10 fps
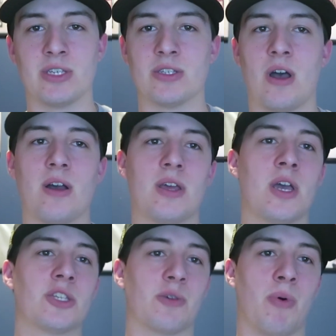He's not
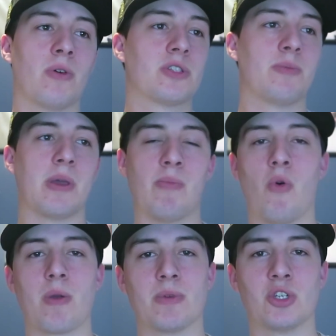supposed to be a
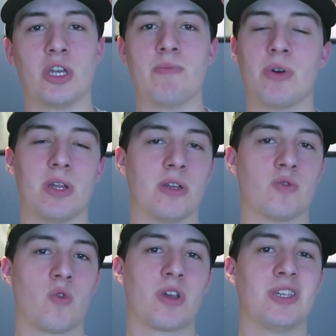point machine, but in
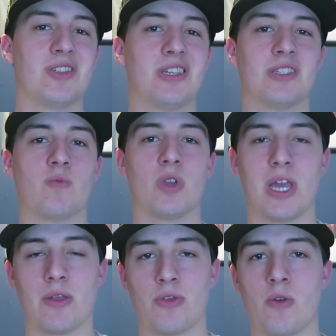his rookie season when
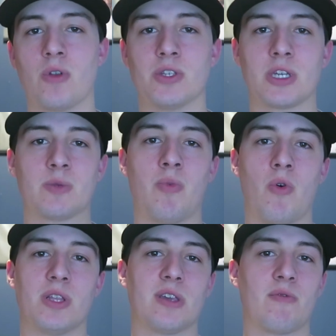he had 36
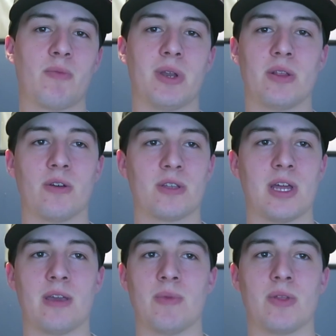points, everybody looked
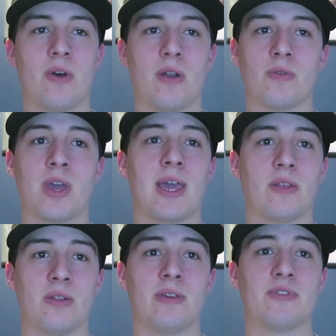at him and thought, okay,
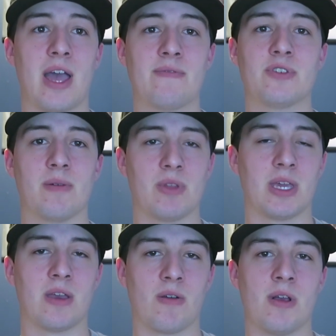the Leafs have
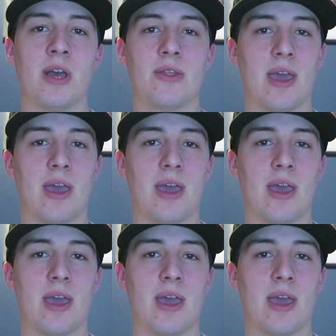something here.